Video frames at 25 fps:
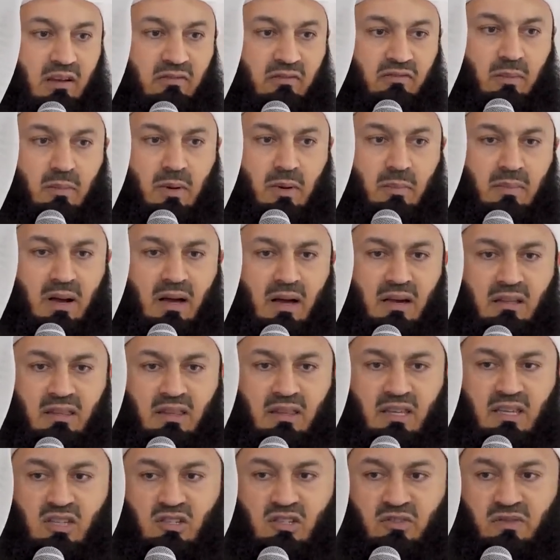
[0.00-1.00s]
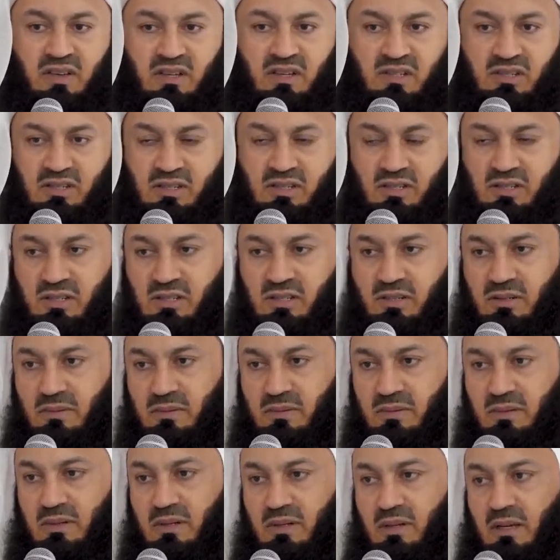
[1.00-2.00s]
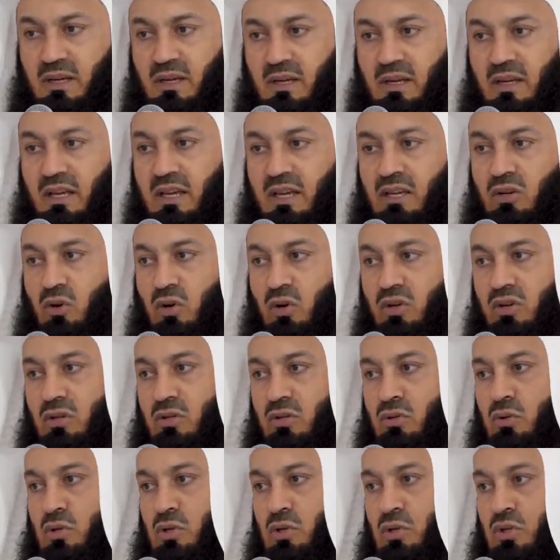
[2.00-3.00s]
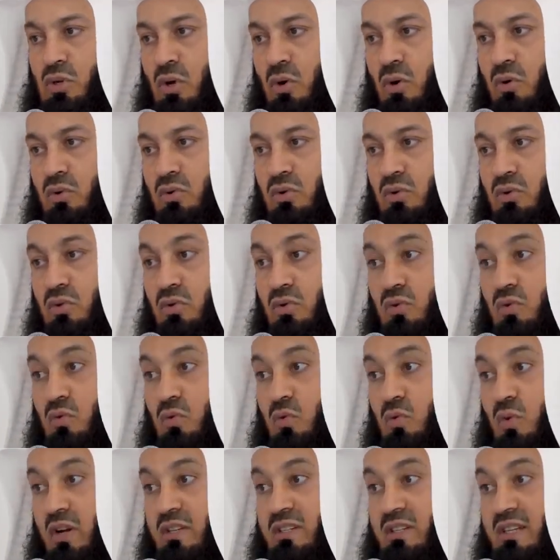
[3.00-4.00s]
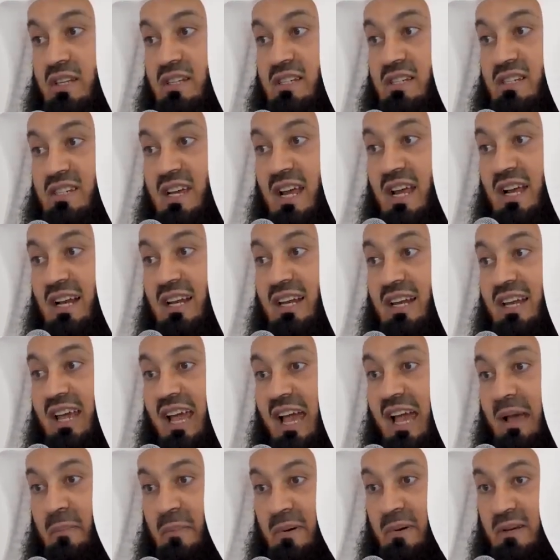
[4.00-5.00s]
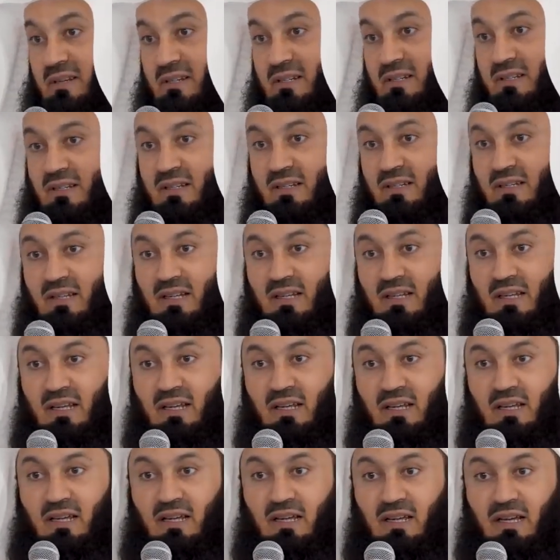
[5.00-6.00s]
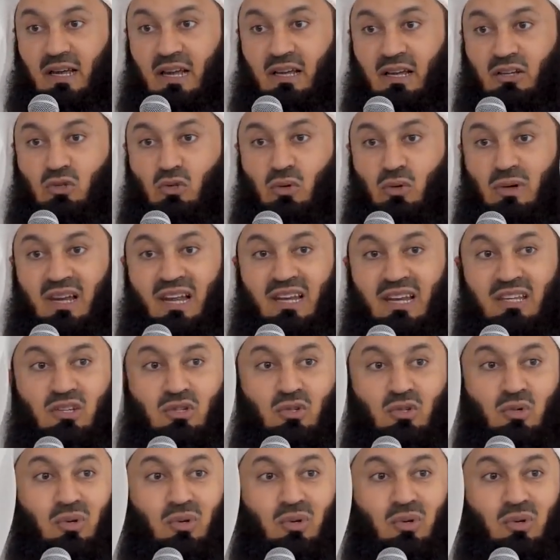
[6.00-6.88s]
from among these verses in order to show you what exactly happened and to let